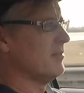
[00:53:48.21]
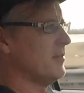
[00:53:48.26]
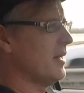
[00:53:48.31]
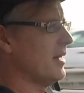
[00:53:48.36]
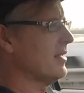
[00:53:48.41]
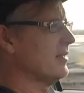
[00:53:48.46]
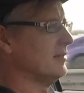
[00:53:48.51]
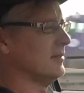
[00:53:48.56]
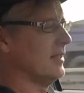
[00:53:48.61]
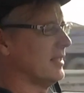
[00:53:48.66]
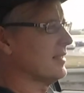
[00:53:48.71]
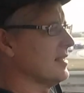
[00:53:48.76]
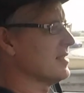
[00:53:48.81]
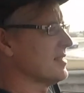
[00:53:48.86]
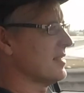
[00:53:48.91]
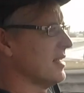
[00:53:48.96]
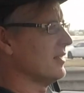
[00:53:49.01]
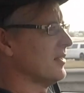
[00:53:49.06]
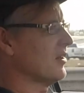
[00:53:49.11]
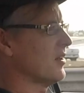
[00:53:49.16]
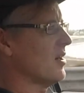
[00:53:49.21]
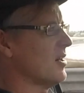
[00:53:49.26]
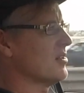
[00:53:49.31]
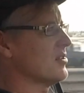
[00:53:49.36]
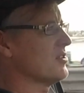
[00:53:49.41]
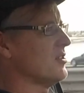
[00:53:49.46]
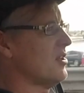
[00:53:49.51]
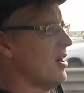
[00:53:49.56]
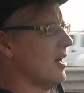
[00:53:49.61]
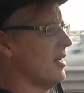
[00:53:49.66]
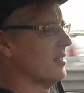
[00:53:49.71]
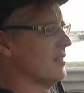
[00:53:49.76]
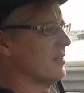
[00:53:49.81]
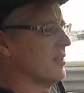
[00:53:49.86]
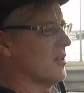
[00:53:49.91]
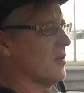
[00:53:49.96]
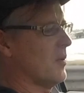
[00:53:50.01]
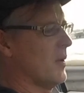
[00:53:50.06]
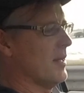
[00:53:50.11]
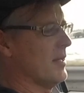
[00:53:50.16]
But like I said, the car's not
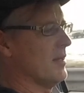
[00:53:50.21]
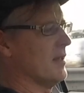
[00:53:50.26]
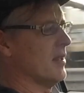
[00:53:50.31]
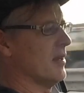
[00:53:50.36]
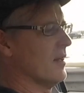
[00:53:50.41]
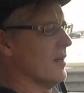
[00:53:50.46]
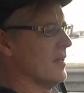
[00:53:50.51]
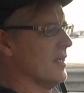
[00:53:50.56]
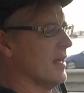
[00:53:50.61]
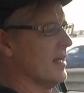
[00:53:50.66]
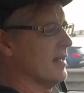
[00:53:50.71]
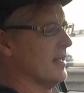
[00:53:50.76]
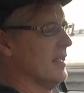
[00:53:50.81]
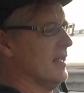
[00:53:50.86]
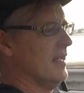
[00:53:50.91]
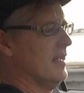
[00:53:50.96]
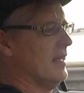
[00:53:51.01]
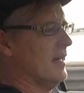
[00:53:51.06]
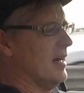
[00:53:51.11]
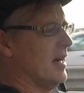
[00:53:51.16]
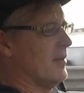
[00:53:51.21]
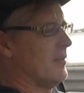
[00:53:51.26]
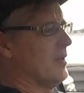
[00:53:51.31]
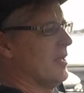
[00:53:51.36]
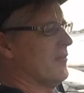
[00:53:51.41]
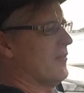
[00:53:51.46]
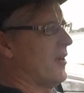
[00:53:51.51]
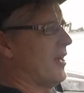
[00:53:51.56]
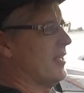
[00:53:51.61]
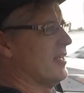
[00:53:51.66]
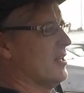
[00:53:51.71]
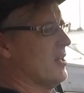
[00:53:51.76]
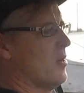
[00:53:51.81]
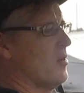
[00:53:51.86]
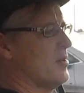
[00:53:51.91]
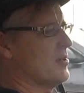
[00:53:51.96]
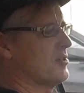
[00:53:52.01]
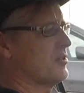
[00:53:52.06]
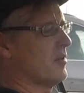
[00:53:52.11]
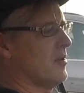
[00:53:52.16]
quite there yet. If I can
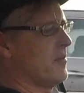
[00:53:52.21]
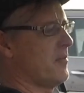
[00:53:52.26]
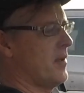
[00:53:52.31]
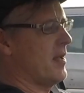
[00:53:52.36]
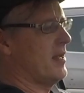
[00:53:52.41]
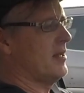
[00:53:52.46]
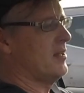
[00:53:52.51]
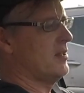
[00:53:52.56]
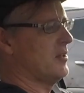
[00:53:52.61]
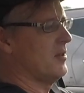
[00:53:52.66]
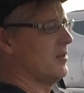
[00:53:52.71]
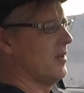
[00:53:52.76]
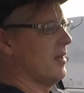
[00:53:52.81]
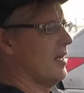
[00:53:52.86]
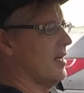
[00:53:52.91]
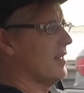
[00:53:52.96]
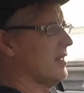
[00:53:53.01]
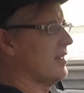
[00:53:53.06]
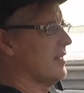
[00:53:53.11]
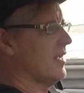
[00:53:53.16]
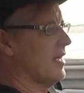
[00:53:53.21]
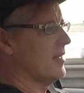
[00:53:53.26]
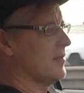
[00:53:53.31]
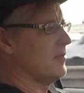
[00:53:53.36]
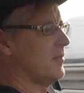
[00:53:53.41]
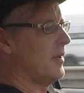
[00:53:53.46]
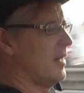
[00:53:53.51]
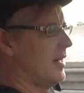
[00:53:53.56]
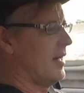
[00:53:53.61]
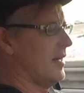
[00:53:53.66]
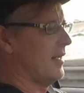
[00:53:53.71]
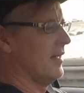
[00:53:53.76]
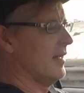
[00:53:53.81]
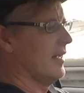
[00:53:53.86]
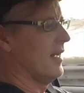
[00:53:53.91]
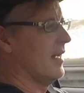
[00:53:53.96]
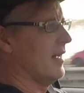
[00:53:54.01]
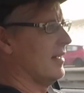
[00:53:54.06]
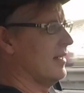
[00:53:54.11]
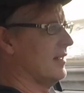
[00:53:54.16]
go into a menu and get my
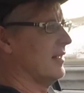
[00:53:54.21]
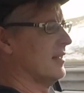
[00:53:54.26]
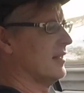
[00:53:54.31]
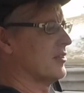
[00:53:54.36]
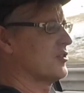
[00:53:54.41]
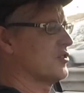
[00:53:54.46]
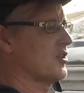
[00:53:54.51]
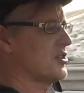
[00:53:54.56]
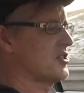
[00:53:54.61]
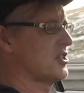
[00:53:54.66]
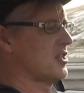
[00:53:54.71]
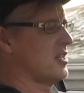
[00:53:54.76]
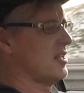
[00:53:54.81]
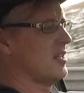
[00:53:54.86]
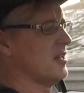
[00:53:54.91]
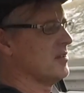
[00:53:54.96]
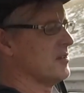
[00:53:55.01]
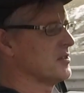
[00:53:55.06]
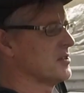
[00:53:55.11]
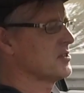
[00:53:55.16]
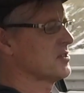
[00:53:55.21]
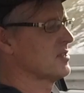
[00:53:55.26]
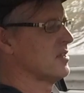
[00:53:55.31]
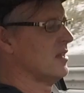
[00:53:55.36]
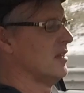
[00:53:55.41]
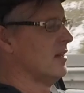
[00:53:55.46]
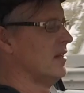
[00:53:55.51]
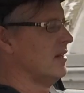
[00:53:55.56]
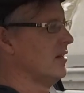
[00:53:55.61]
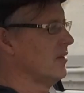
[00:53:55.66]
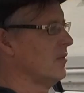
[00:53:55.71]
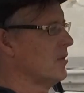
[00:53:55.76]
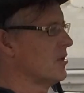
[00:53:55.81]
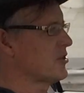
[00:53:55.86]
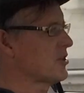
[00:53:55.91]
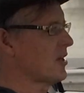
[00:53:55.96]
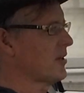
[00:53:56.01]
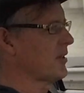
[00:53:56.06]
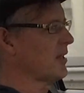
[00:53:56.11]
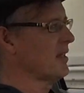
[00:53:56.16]
electricity use,
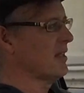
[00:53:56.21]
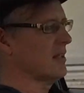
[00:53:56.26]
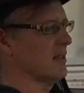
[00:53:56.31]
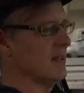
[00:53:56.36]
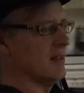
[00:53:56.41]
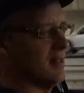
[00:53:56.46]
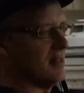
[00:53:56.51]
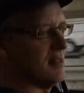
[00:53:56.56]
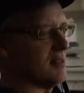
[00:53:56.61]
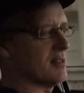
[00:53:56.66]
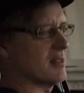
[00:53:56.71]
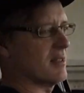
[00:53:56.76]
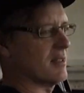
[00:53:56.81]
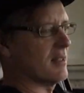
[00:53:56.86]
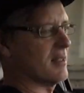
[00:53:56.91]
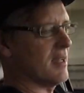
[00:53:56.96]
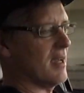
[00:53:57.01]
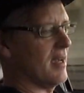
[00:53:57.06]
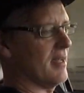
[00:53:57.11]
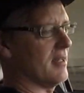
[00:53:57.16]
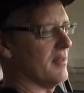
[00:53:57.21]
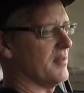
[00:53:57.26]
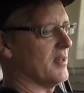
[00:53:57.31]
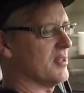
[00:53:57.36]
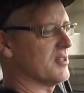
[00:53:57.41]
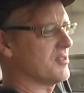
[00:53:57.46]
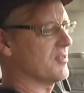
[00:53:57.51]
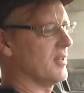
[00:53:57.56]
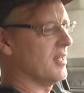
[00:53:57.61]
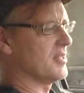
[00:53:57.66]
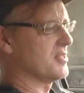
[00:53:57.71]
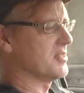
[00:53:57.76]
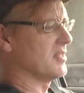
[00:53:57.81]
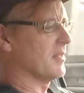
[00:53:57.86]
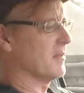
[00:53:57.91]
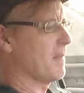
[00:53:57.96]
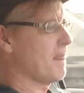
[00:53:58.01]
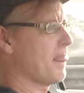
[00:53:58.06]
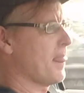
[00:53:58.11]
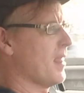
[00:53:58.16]
which I think is kind of
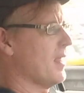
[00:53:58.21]
interesting.